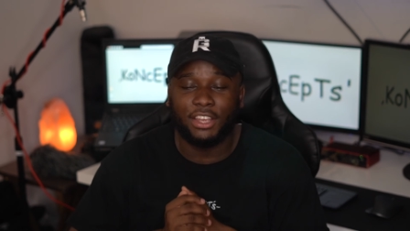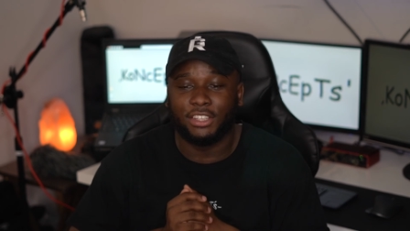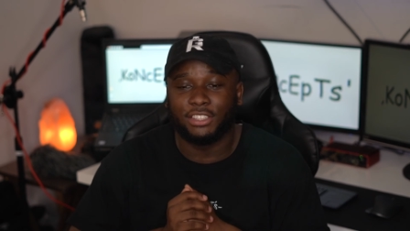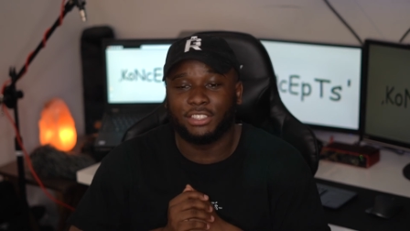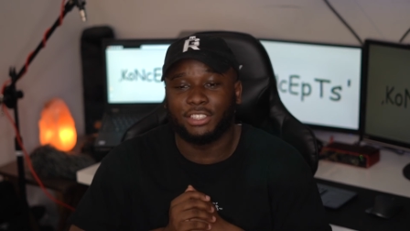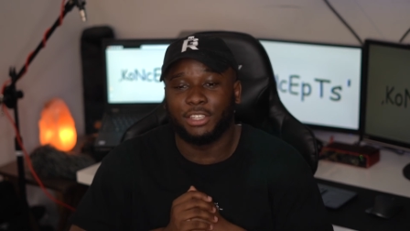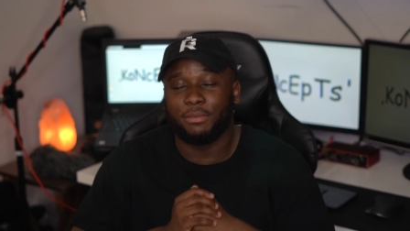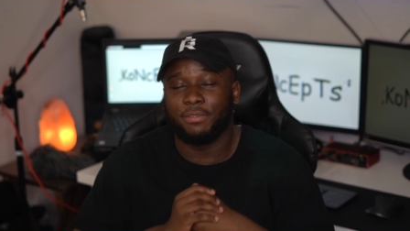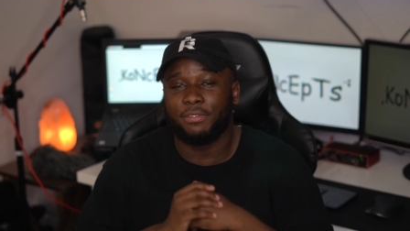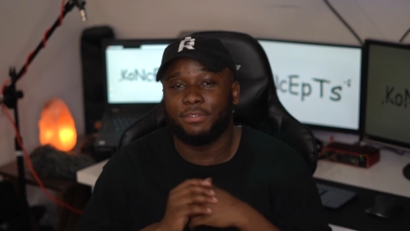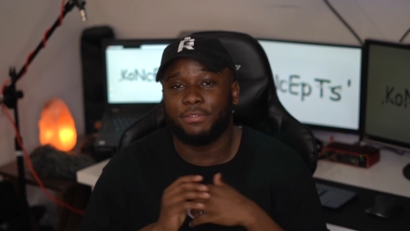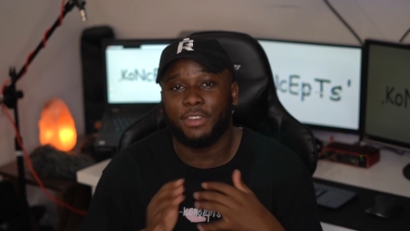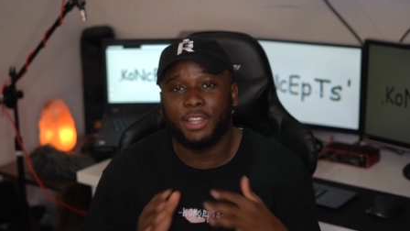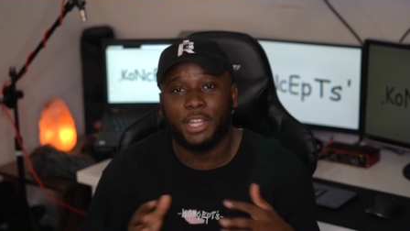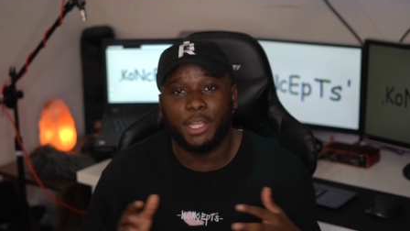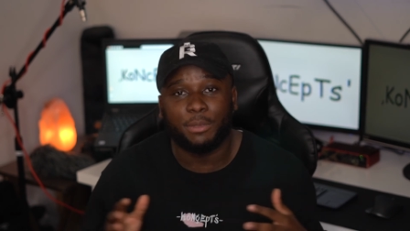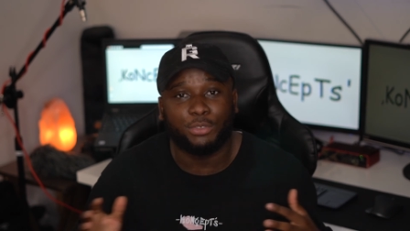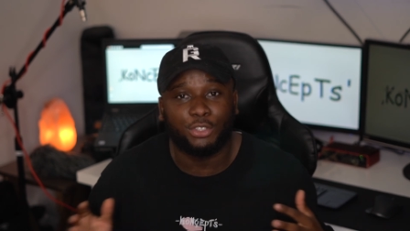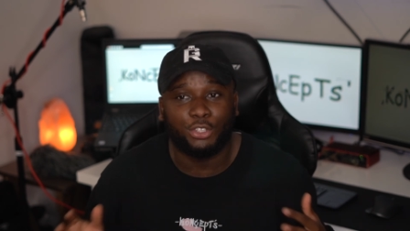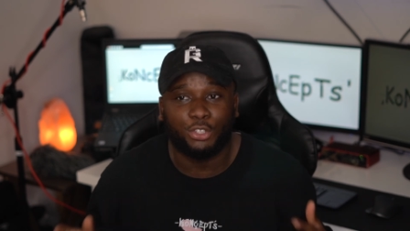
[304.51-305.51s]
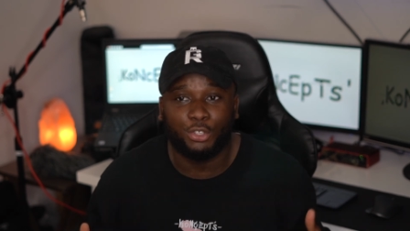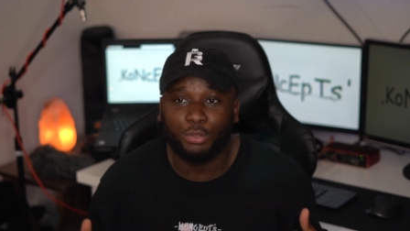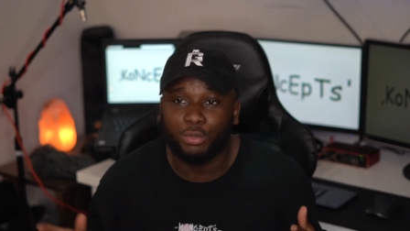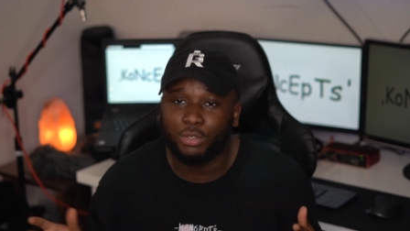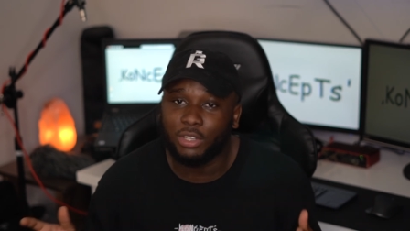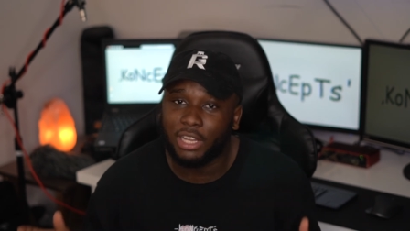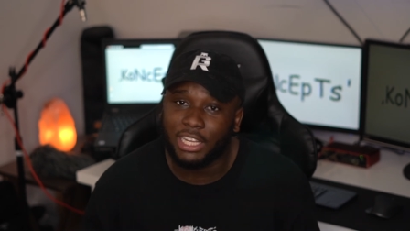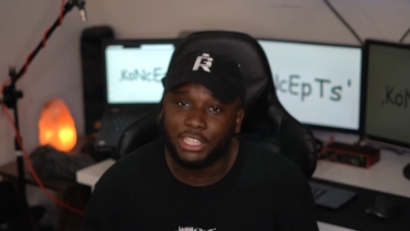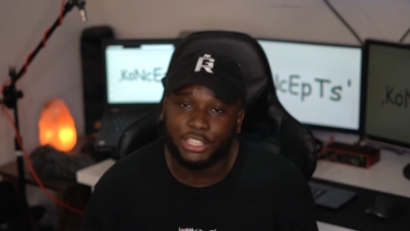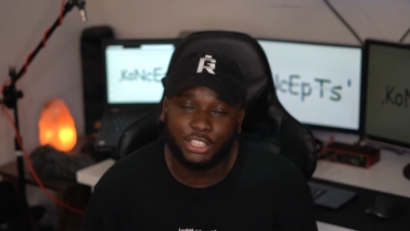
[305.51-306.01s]
some Philips Hue
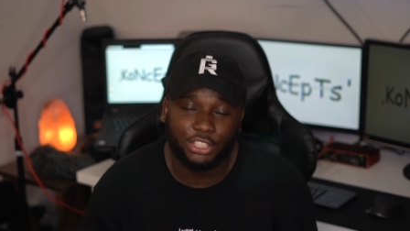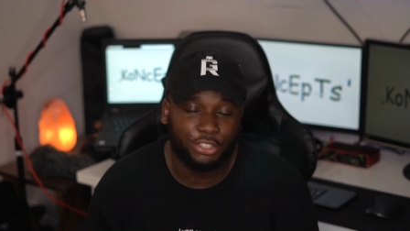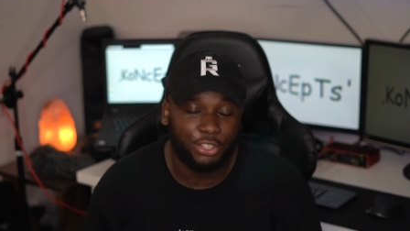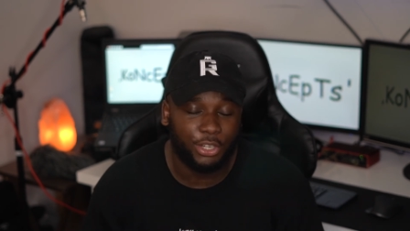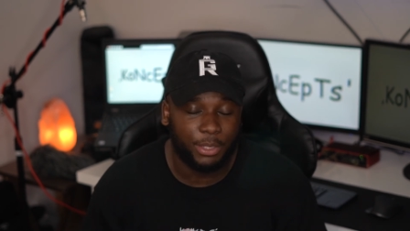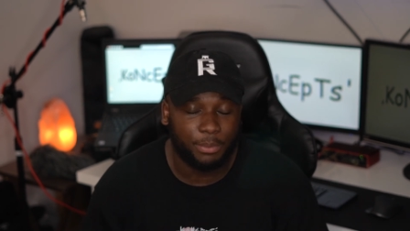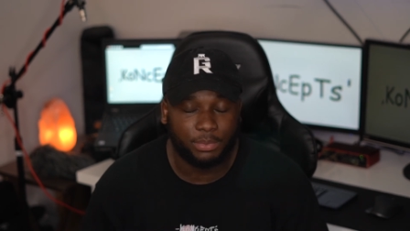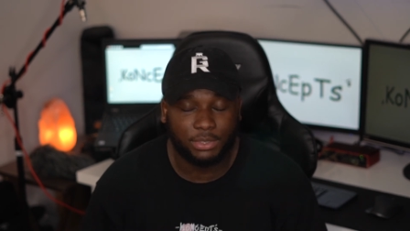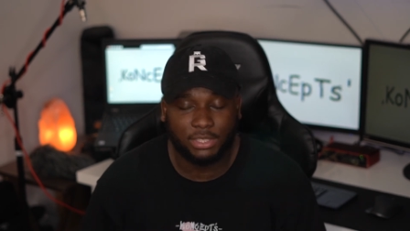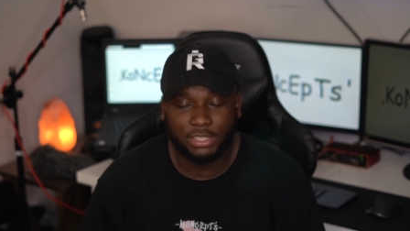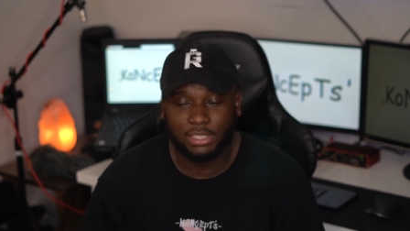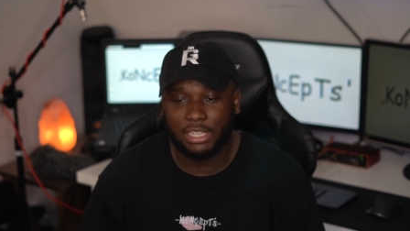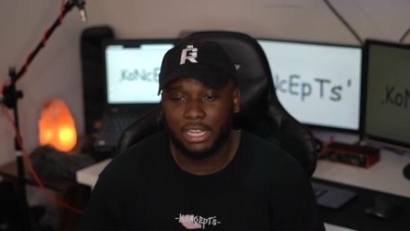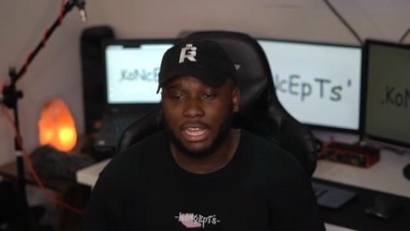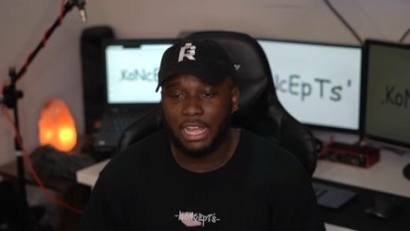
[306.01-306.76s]
light strips